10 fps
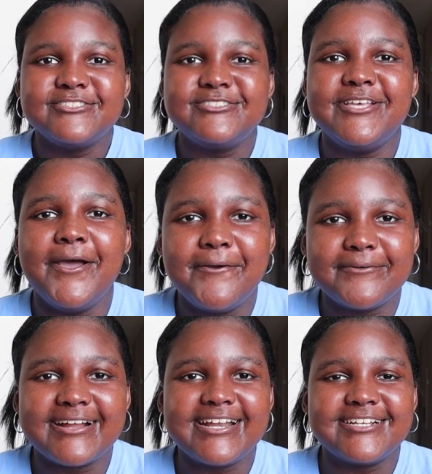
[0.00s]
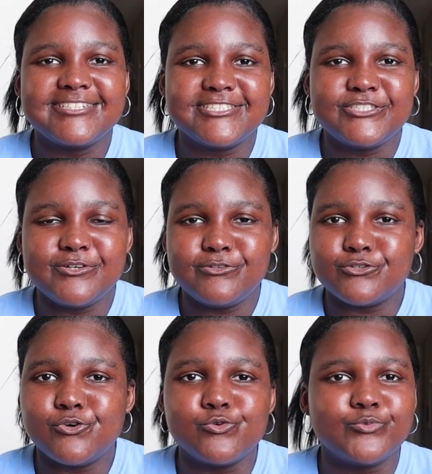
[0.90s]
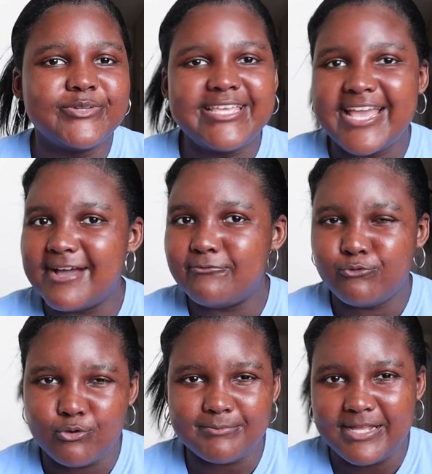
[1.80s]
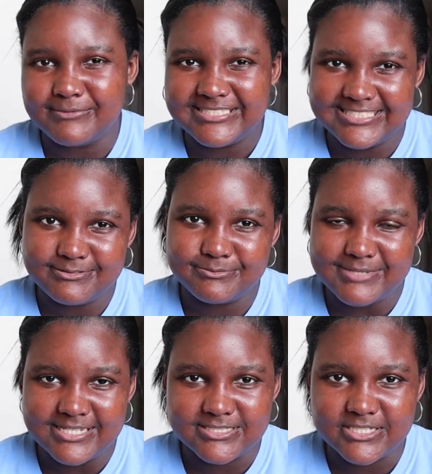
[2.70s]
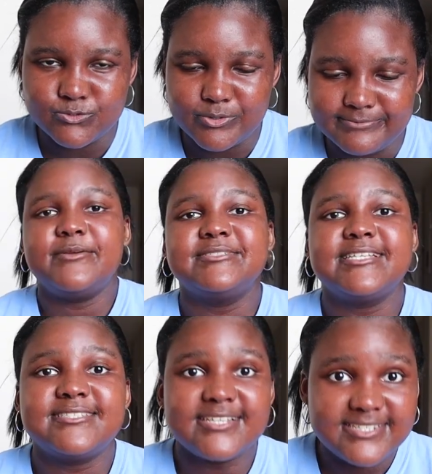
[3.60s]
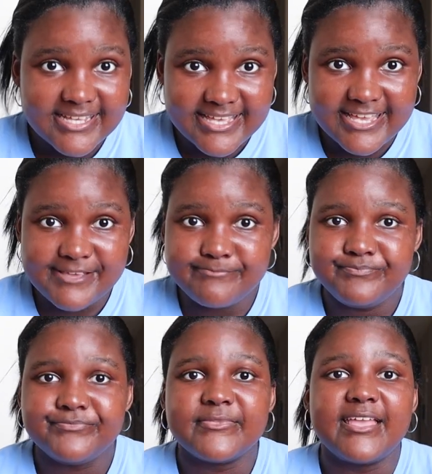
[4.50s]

So we're kind of going to do a little recap form like we did the gymnastics one. It was a Sunday game,